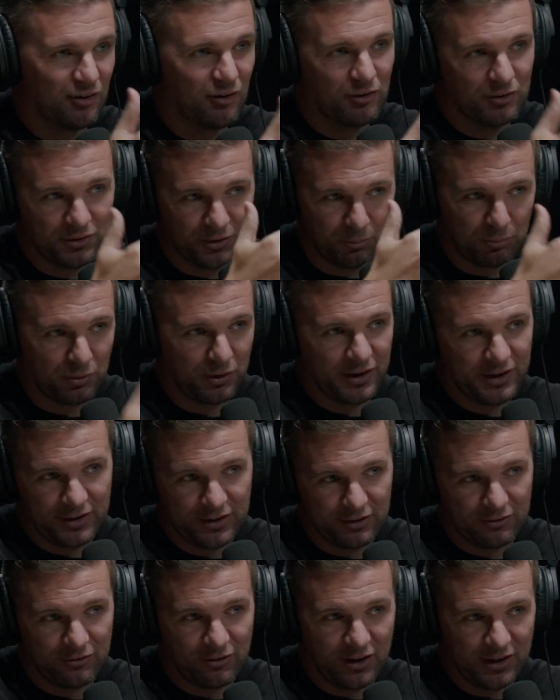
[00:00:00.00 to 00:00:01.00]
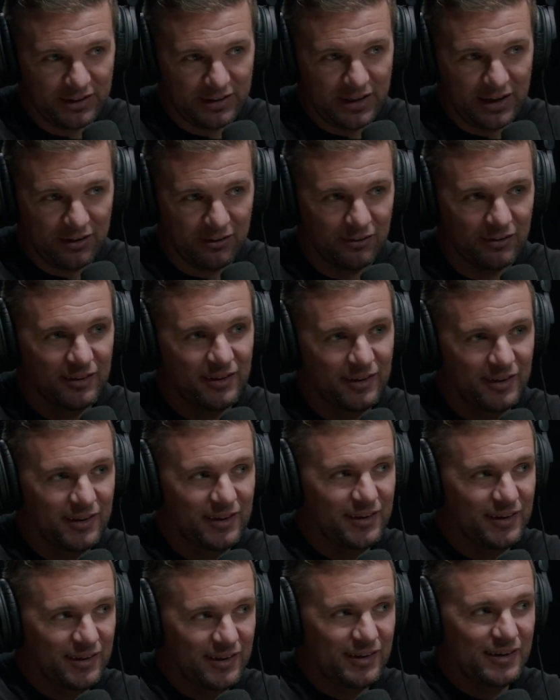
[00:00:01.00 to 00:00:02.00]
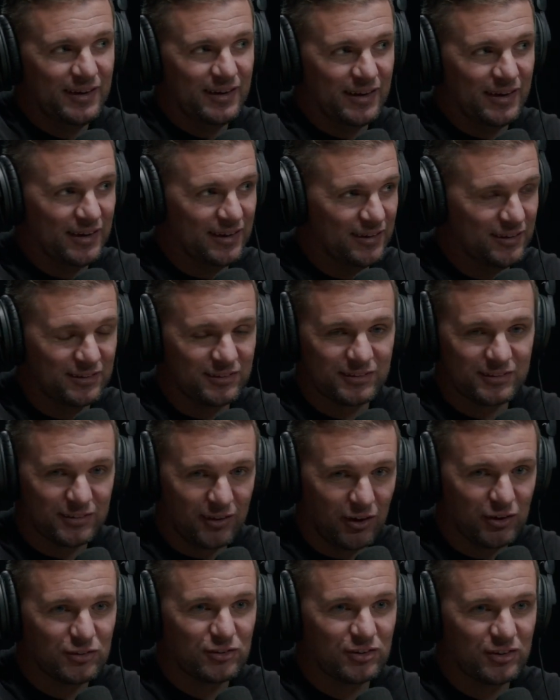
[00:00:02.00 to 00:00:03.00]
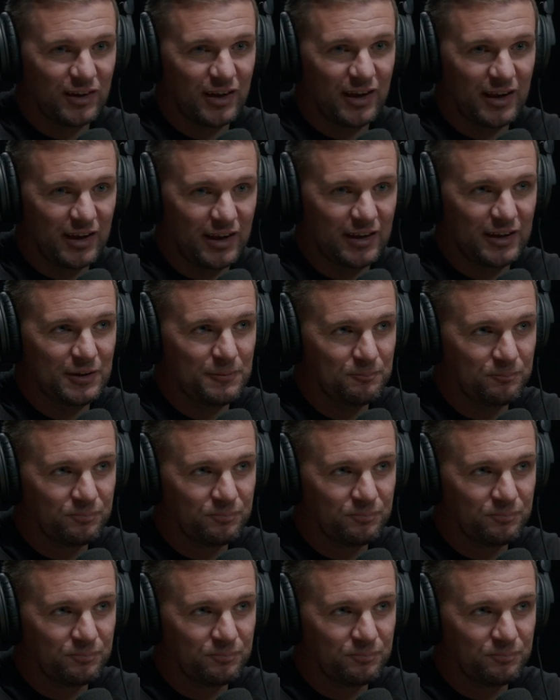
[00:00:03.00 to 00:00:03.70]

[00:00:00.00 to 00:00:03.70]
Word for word: on the planet right now is such a